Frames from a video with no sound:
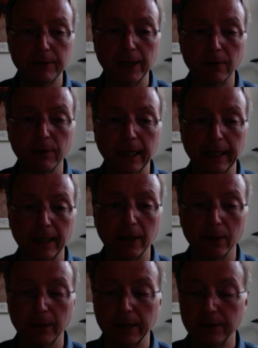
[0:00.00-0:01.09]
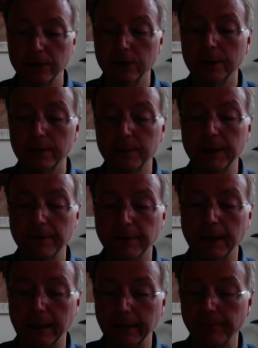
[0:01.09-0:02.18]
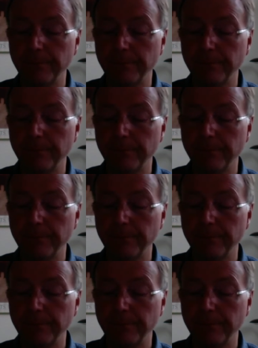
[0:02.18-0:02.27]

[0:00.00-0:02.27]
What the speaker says: Don't let go and you will be fine.